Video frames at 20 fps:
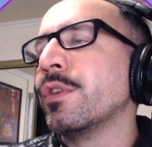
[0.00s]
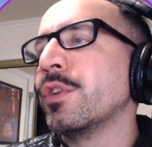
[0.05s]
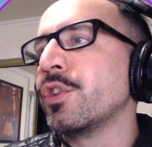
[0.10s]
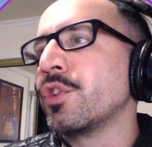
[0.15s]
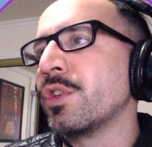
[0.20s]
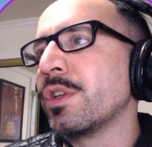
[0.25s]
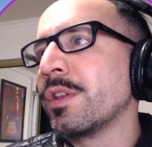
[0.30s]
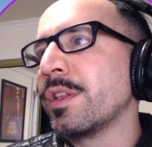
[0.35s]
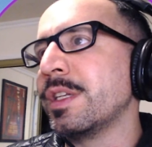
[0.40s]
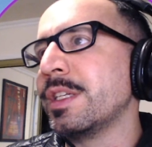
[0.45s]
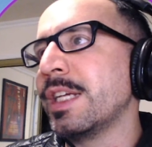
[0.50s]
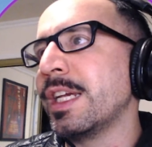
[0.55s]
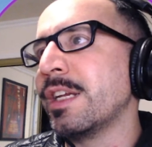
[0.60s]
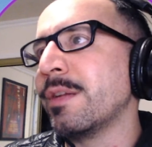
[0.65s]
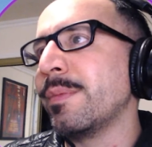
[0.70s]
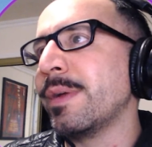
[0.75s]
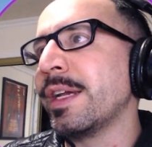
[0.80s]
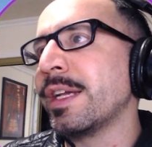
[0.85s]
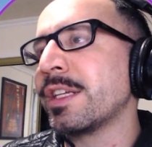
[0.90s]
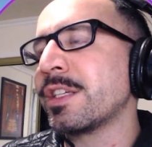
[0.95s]
version of the
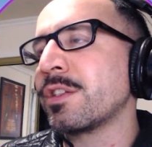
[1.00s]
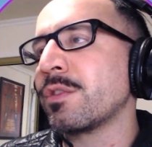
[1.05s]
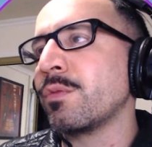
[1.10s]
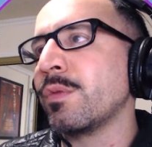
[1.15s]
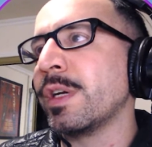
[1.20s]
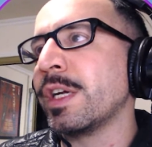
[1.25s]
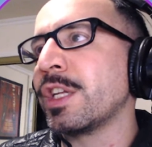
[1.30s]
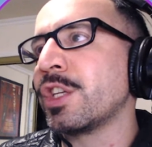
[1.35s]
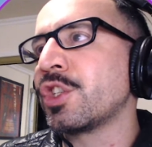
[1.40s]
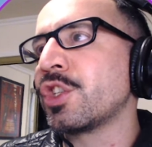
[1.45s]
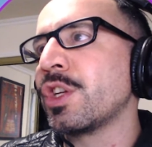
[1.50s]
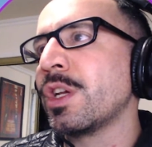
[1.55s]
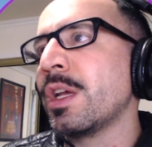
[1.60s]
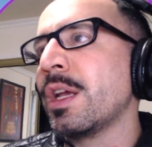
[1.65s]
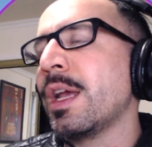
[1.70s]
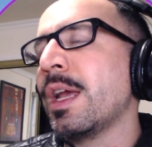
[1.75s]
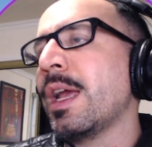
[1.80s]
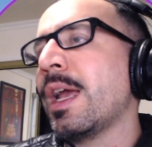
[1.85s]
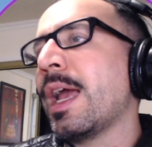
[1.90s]
database, which